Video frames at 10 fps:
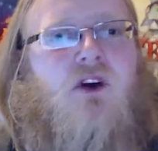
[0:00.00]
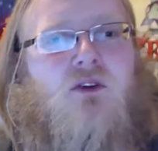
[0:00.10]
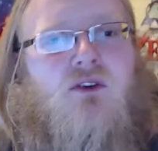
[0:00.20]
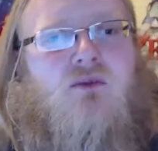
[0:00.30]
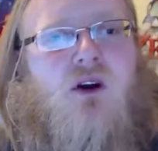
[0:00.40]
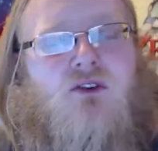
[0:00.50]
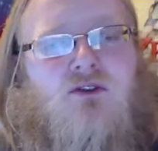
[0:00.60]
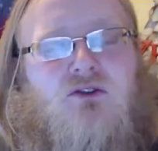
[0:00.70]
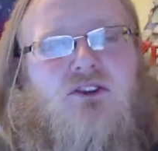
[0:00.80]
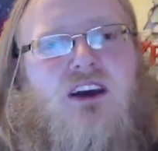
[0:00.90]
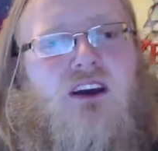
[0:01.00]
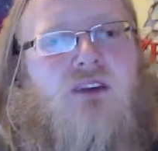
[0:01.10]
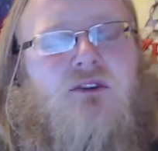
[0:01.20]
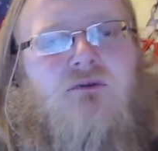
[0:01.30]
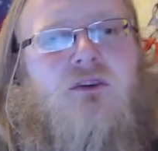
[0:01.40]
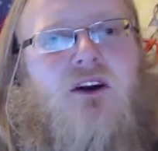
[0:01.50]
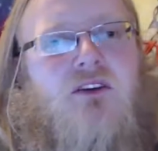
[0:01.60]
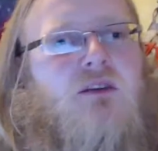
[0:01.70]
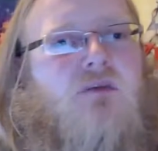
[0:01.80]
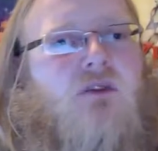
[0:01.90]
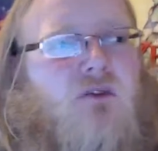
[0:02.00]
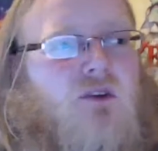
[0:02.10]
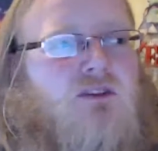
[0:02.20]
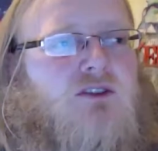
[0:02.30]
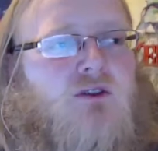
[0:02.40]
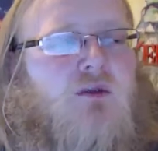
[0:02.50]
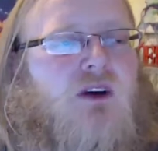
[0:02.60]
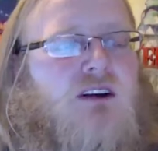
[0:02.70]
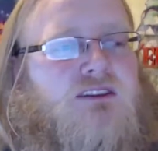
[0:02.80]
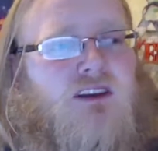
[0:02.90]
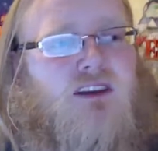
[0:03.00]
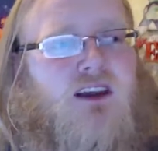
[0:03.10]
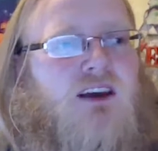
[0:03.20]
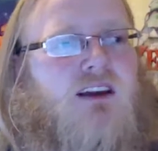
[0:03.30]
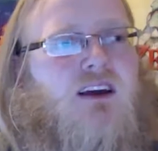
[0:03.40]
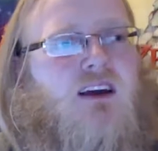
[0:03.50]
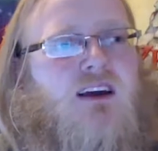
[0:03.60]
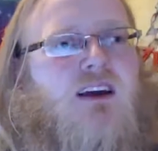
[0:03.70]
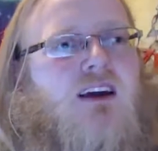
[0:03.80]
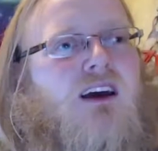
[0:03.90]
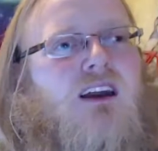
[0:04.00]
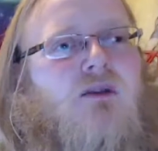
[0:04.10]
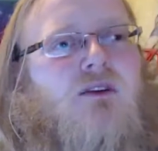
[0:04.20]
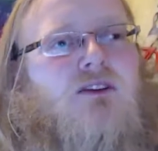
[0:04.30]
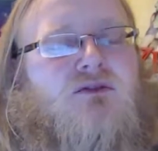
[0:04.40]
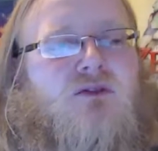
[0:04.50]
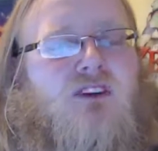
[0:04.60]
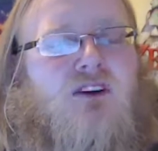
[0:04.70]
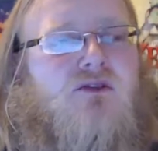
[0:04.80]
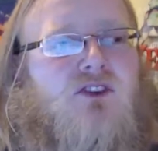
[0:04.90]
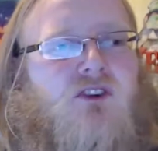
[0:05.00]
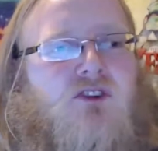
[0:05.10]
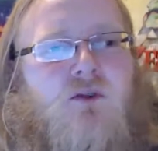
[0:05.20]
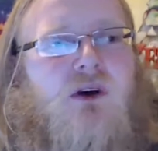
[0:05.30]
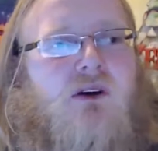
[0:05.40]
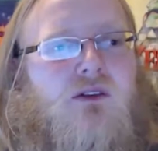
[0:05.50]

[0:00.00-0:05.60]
to partial shade, which apparently it prefers over direct sunlight. And it was, starting to wilt,